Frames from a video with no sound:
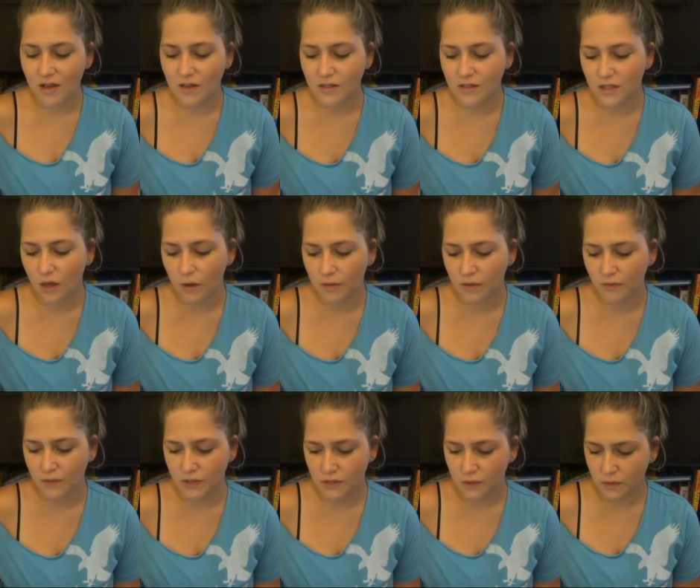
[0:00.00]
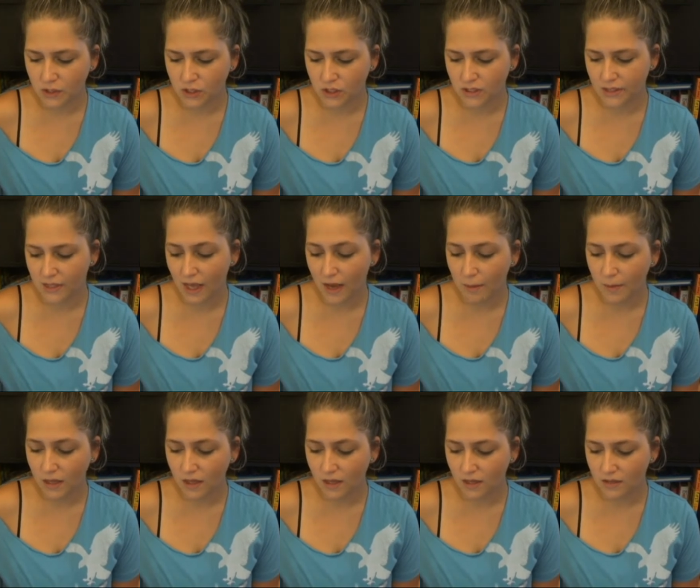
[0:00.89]
So the first question is, how
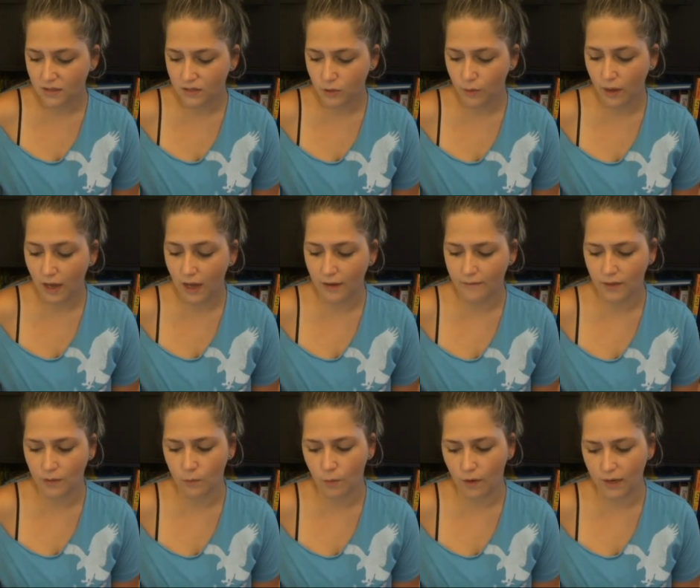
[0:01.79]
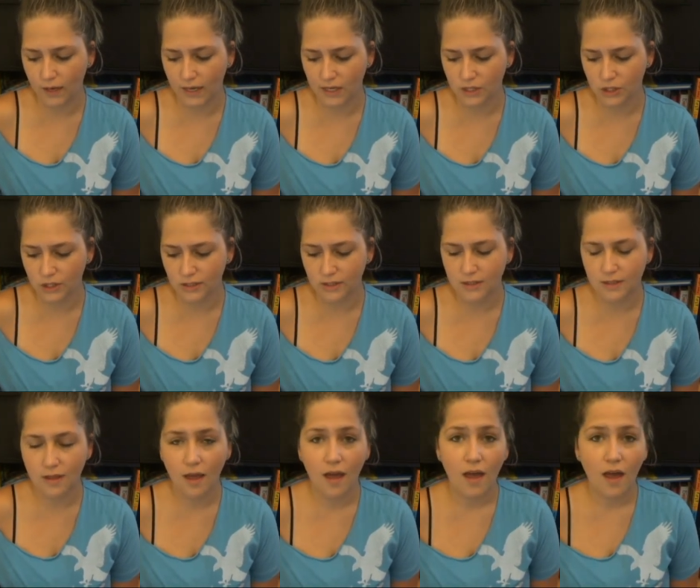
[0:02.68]
many kids do you have and what
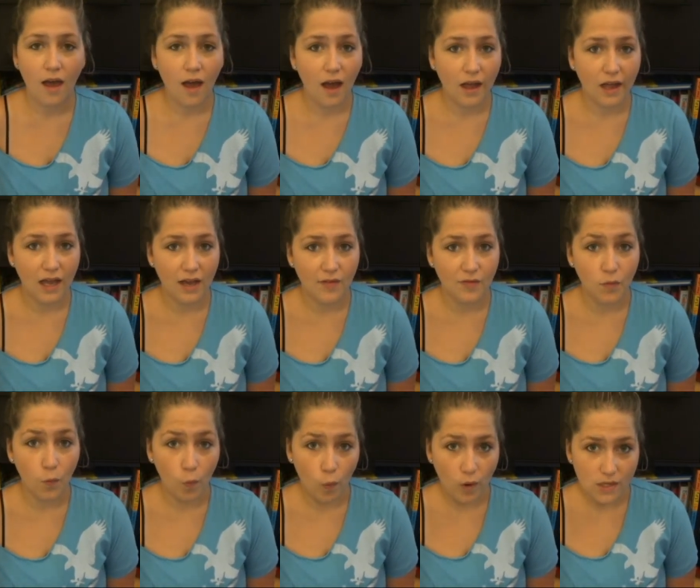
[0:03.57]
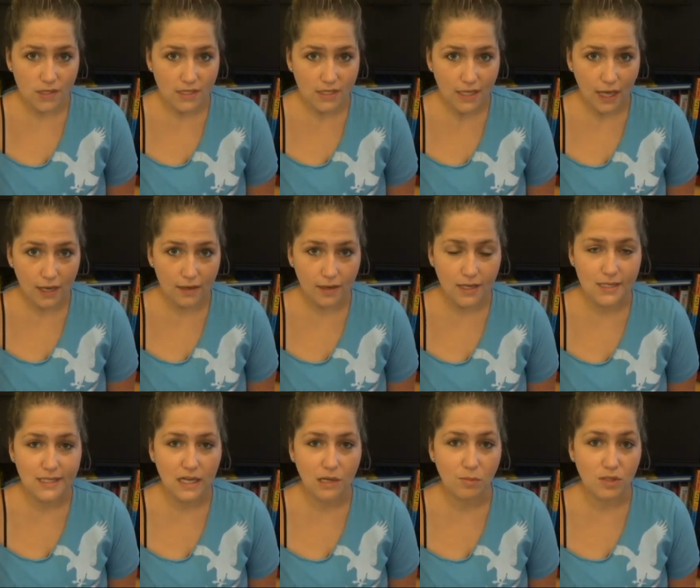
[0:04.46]
ages? I have one son.
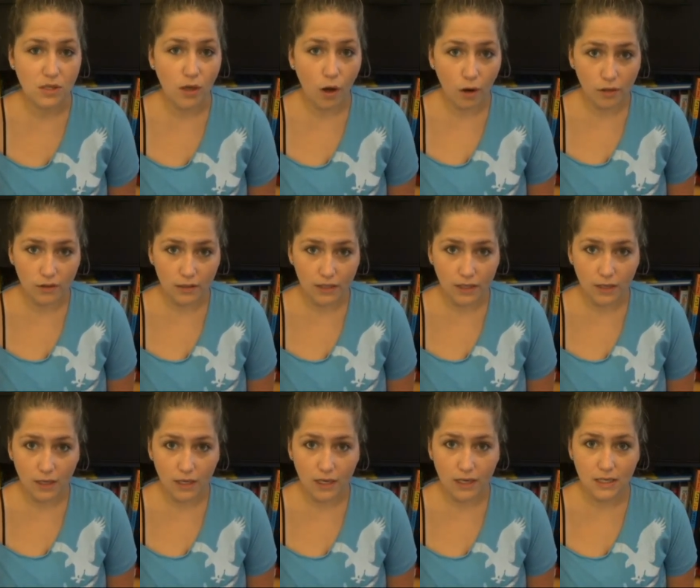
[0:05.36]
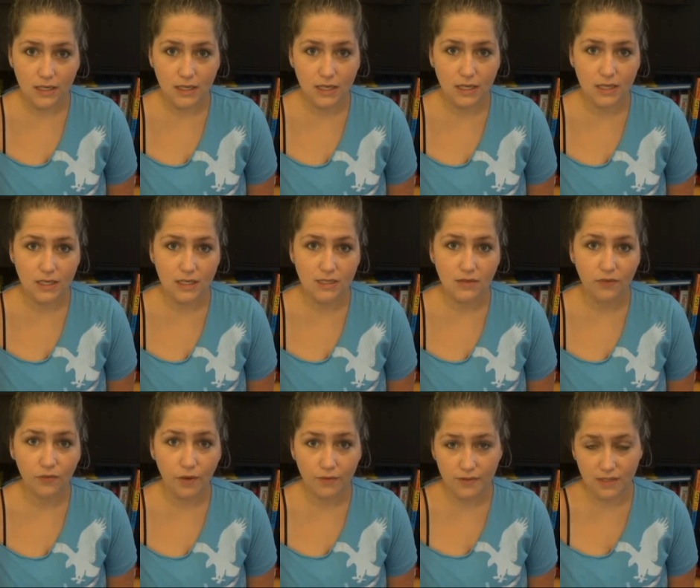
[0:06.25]
His name is Harlan and he is
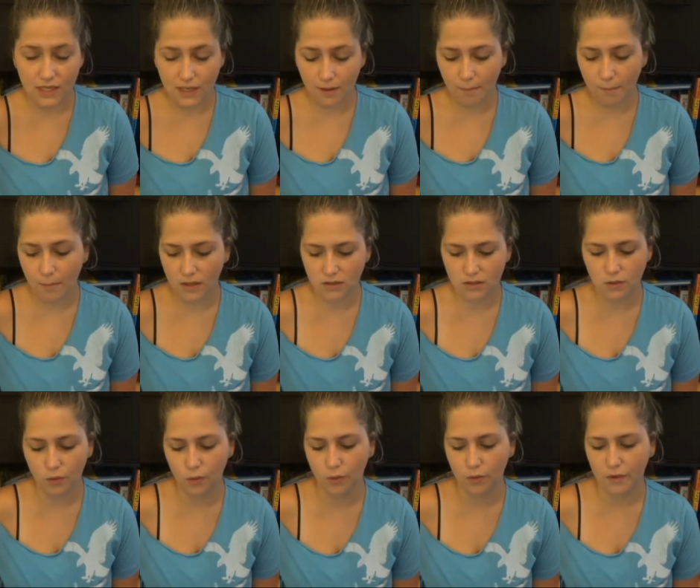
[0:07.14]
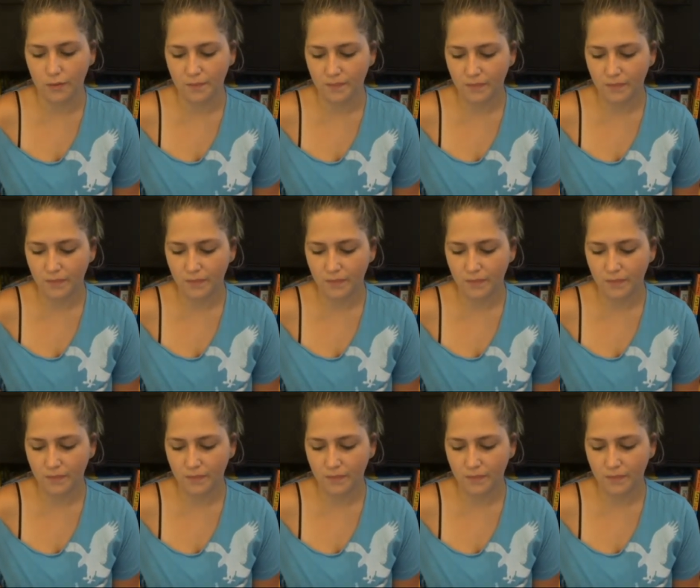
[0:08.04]
15 months old.